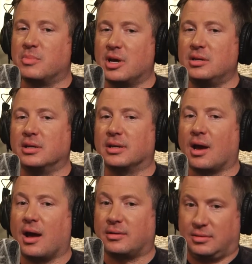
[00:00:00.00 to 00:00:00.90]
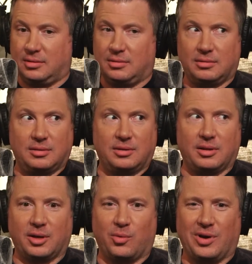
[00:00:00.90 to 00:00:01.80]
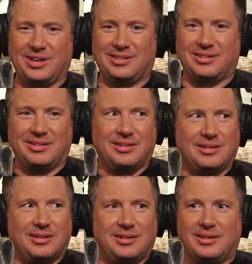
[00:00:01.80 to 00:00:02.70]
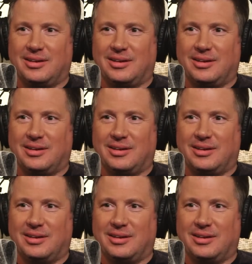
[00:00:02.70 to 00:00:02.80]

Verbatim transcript: bed you got. And they're like, "What?" That's that